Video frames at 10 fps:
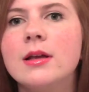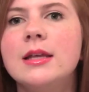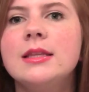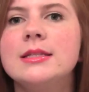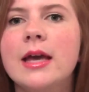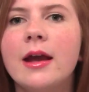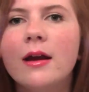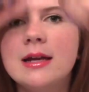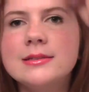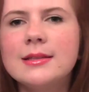Look at this
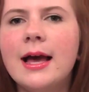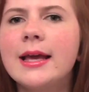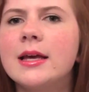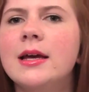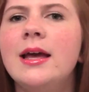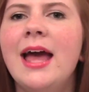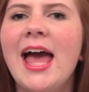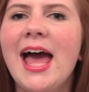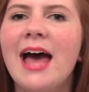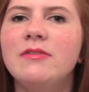hair. It's like
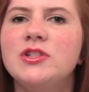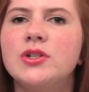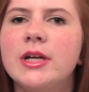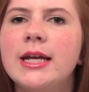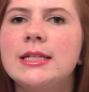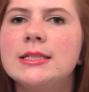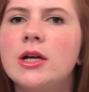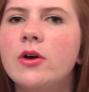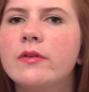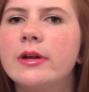half
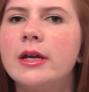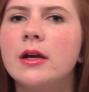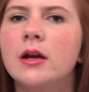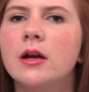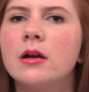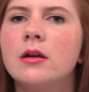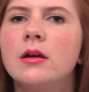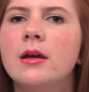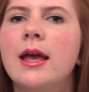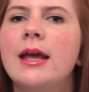straight over here,
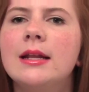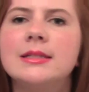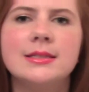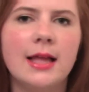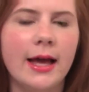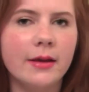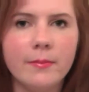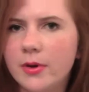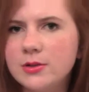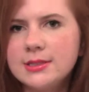and it's like
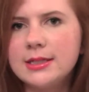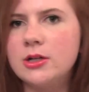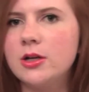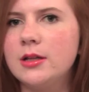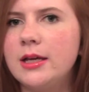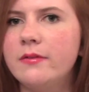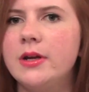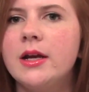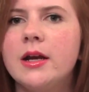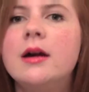mostly curly
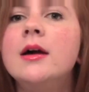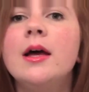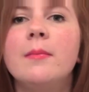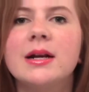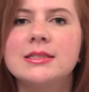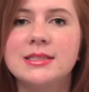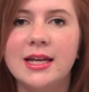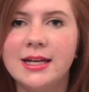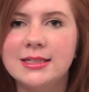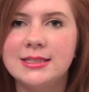over here, because I'll
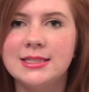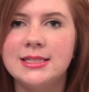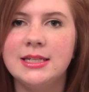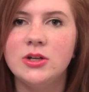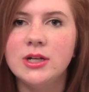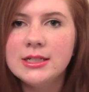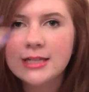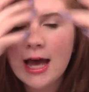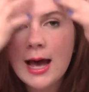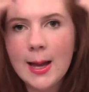tell you guys a
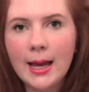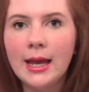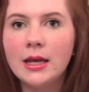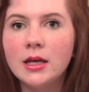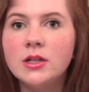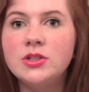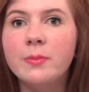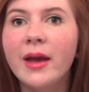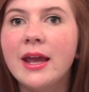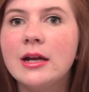secret. I
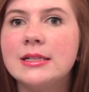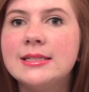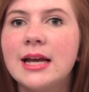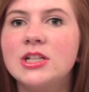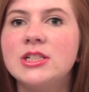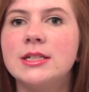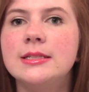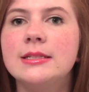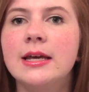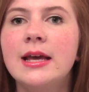do my hair in
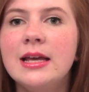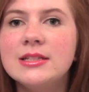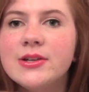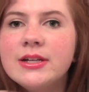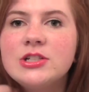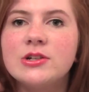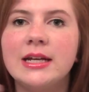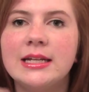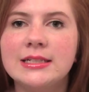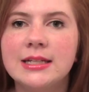sections, so I
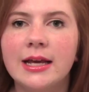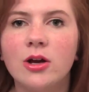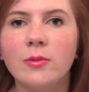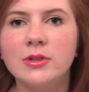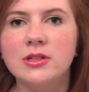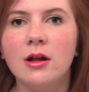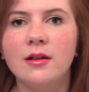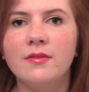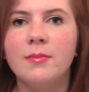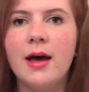straightened like almost
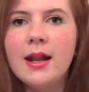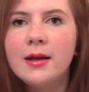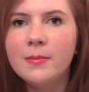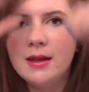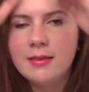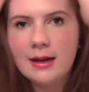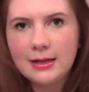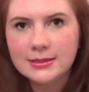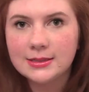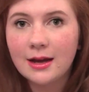all of the bottom, and then
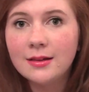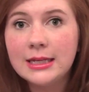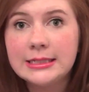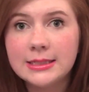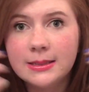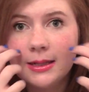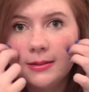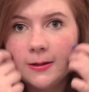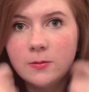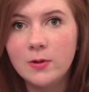I just got lazy
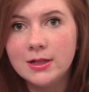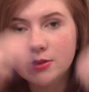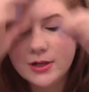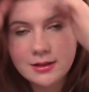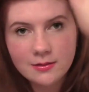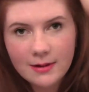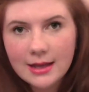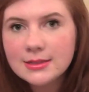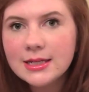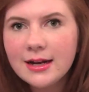and didn't want to straighten the
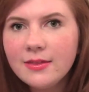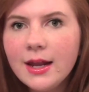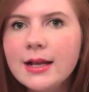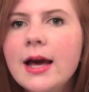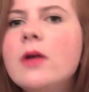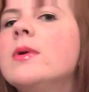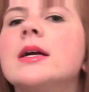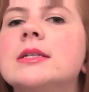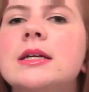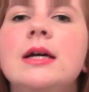rest, and I thought it kind of
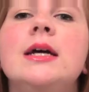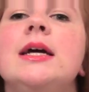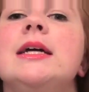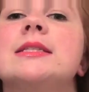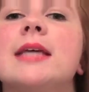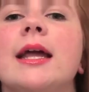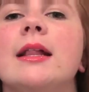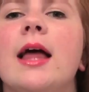worked. It's kind of